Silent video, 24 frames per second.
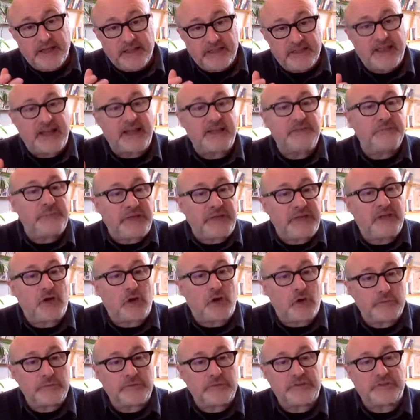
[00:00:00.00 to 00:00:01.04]
and that
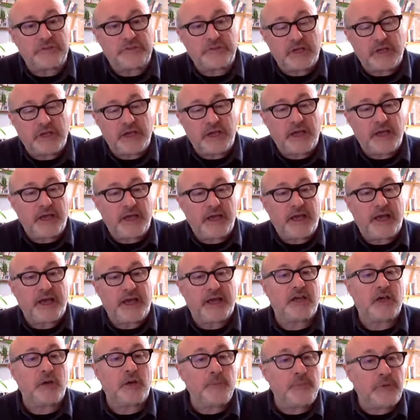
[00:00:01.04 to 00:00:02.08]
becomes
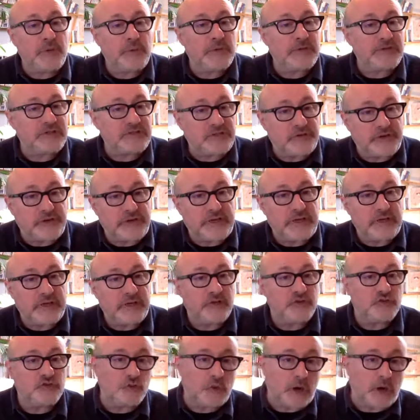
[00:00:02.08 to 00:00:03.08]
a complementary